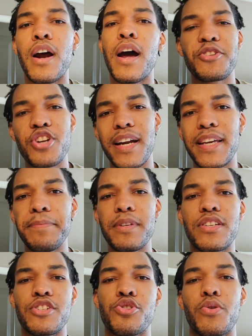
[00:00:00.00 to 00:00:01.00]
I'm gonna try to keep
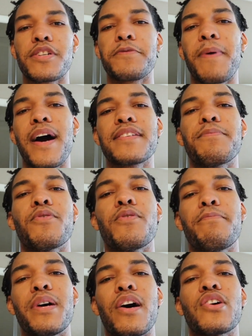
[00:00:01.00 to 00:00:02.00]
this as short as possible,
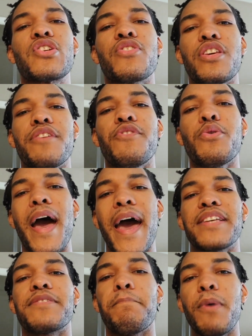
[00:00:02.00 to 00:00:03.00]
but also give you
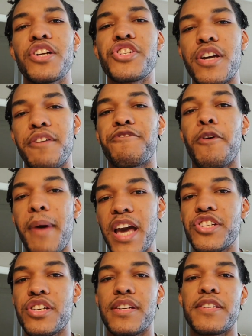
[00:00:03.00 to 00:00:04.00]
as much
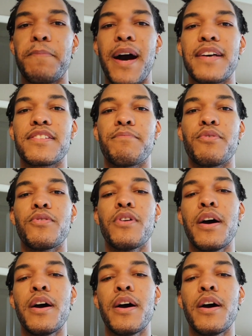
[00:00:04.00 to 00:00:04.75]
information as possible,